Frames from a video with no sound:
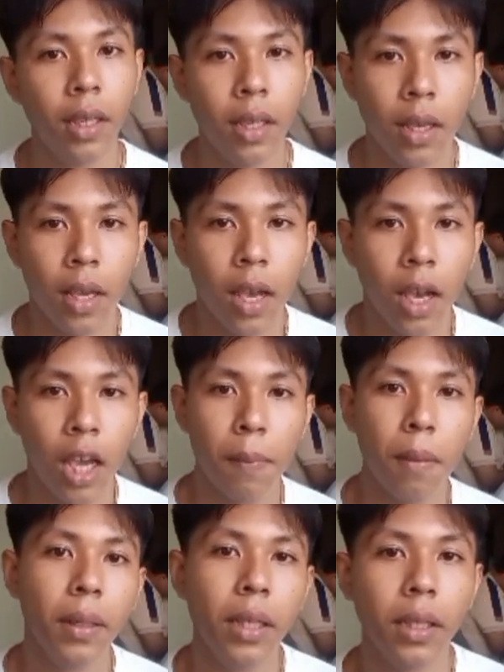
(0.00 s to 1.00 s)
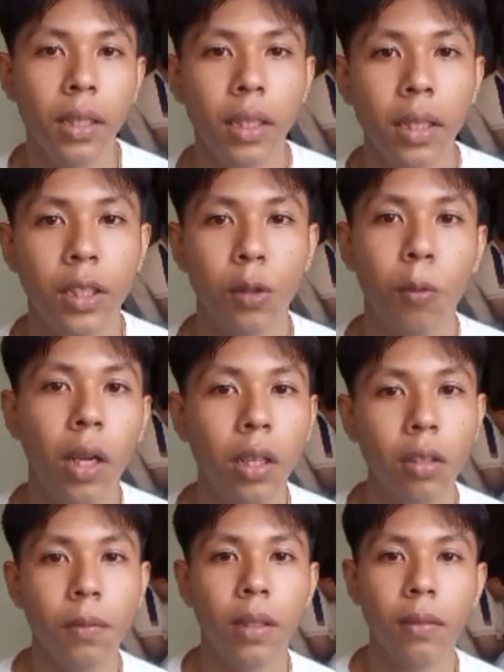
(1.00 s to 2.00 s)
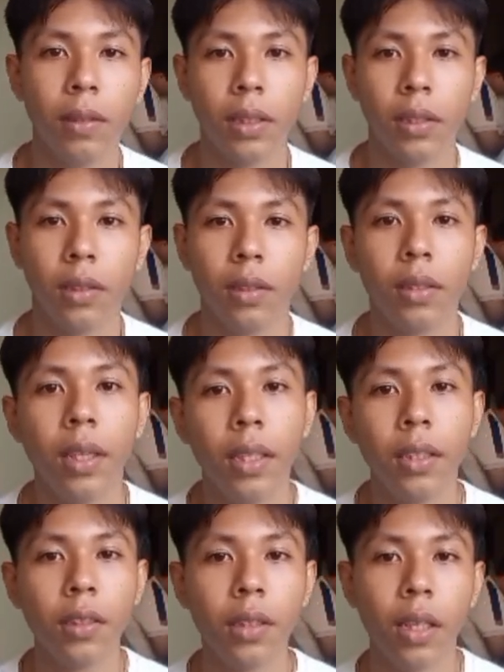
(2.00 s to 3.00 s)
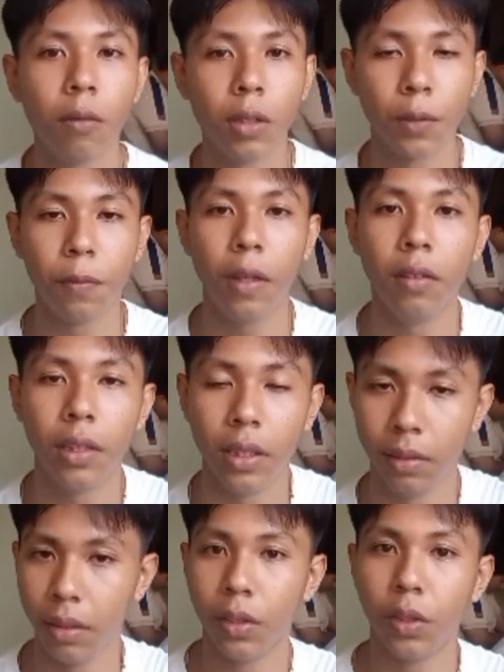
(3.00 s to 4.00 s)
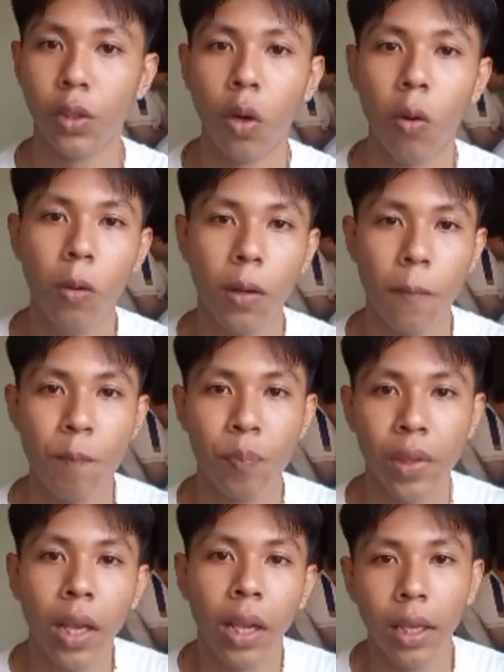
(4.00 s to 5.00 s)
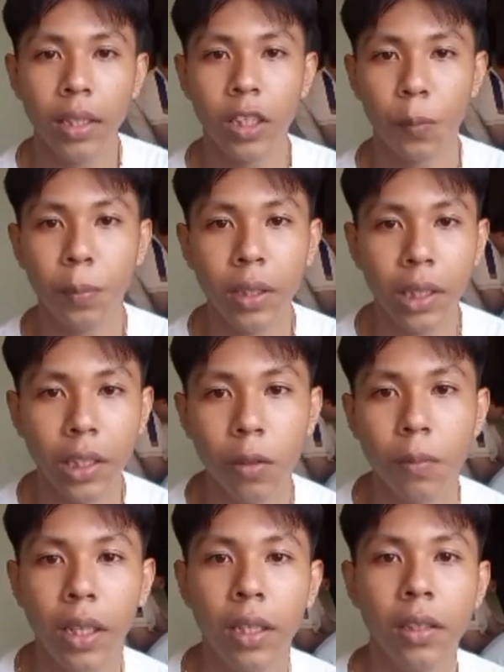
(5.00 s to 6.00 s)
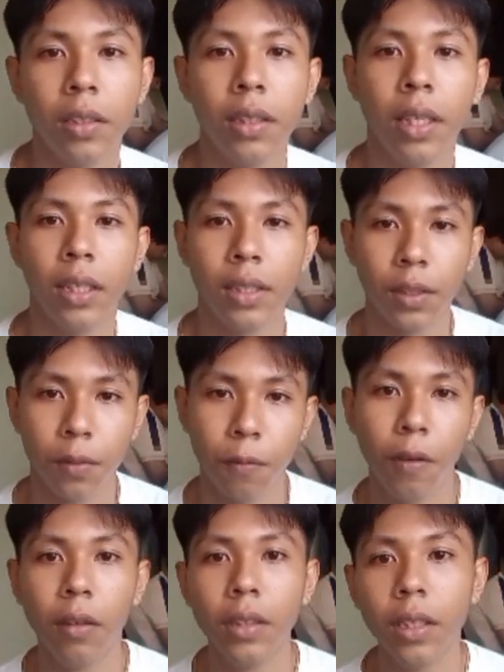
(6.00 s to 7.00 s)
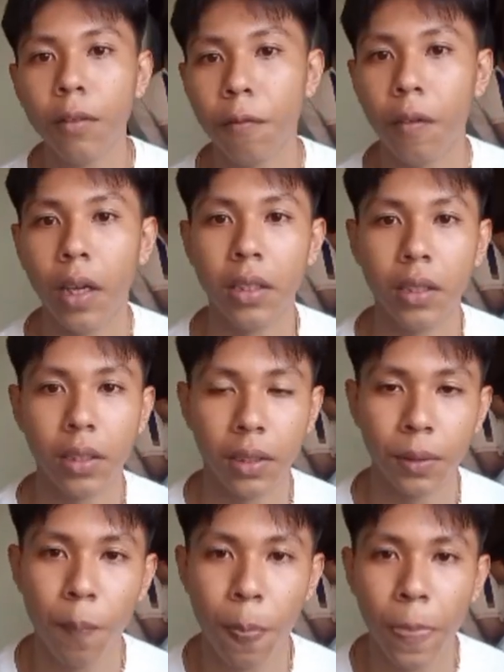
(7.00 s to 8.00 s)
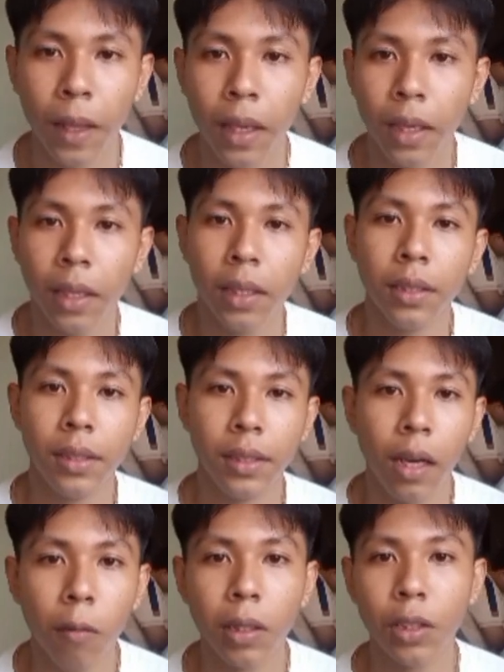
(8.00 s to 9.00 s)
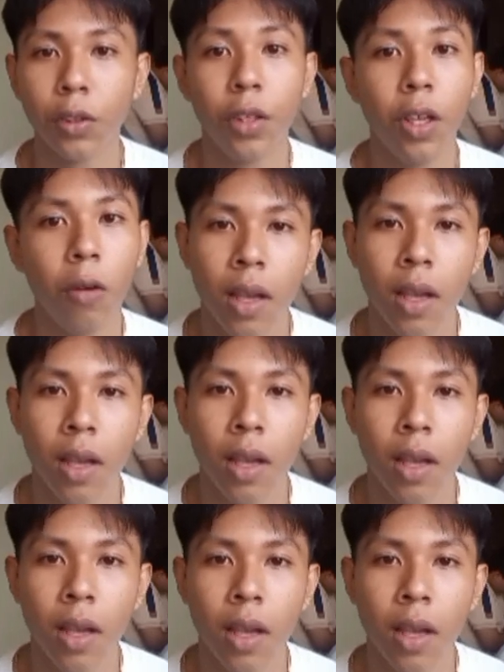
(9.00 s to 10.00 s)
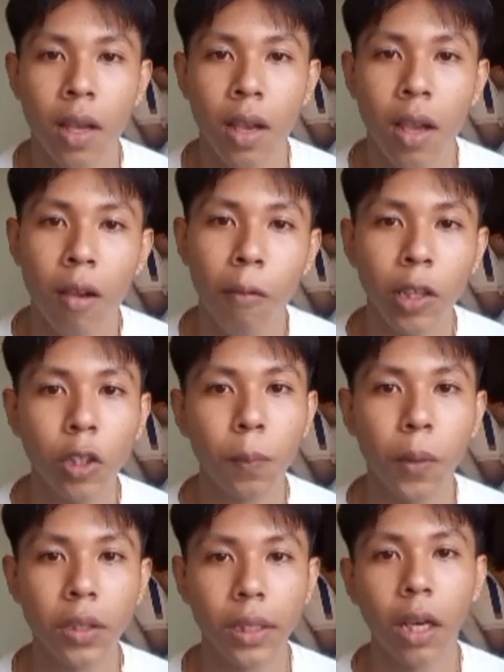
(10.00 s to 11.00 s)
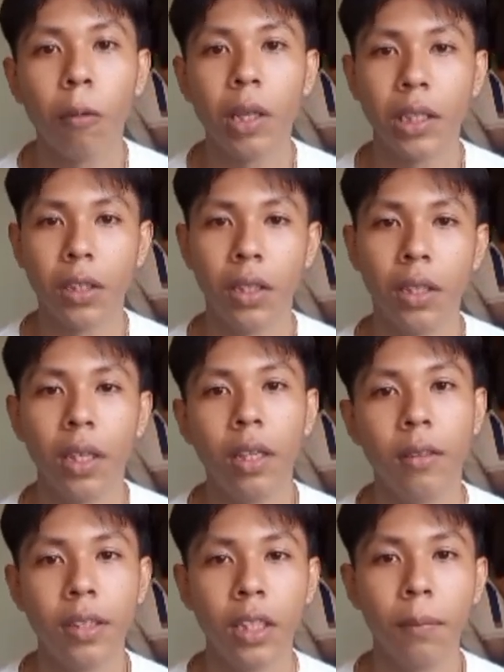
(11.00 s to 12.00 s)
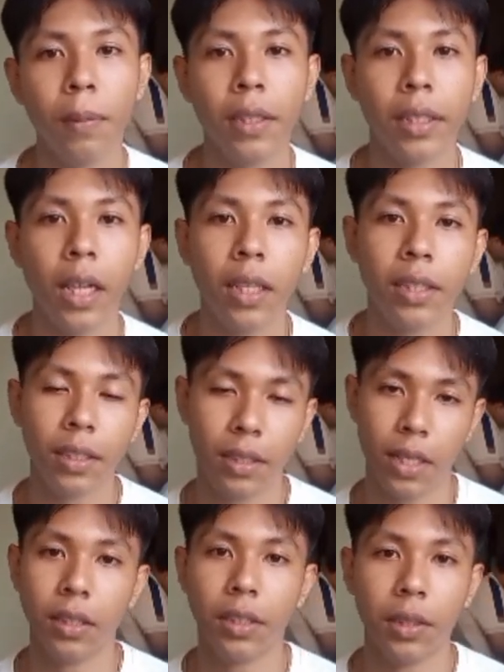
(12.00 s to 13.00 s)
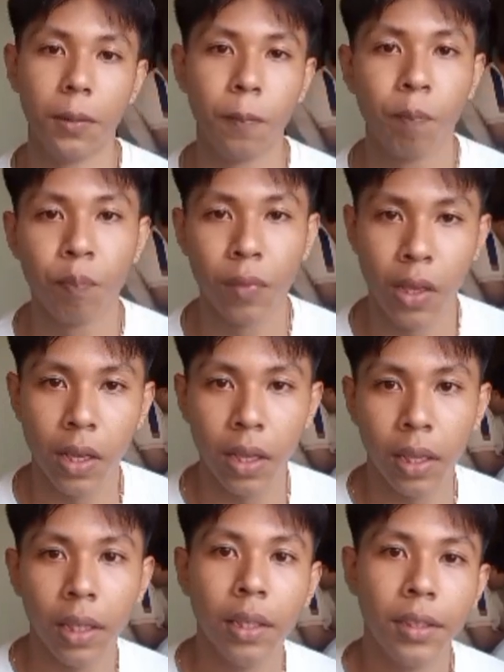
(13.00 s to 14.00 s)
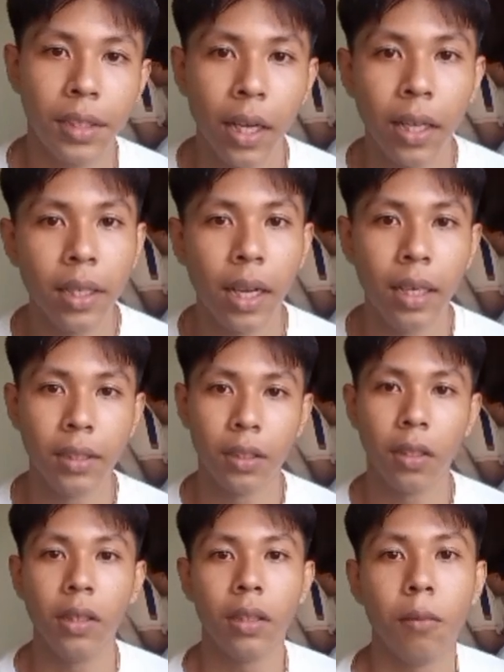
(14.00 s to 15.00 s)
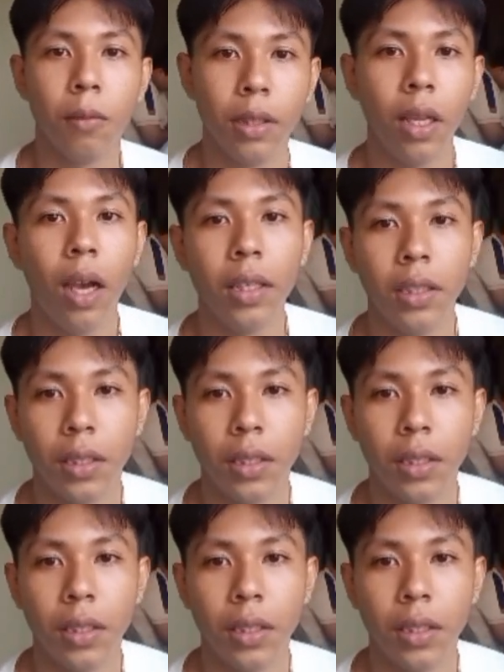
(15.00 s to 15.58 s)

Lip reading: Capability is one of the reasons the internet was founded. So, in the spirit of the internet's founding fathers, share what you know. When you pose a question and receive intelligent answers, share the result with others.